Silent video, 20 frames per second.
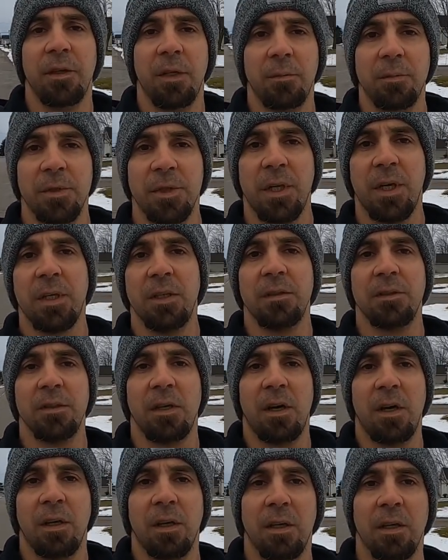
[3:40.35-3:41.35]
and I'm trying to
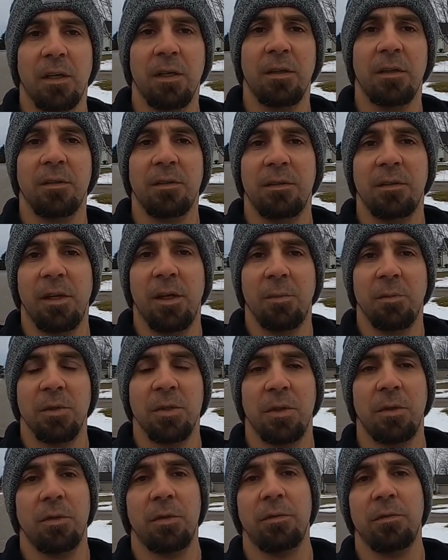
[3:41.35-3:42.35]
talk in the same
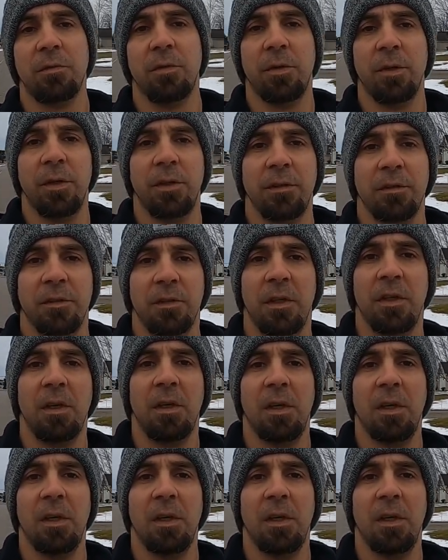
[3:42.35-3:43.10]
tone of voice,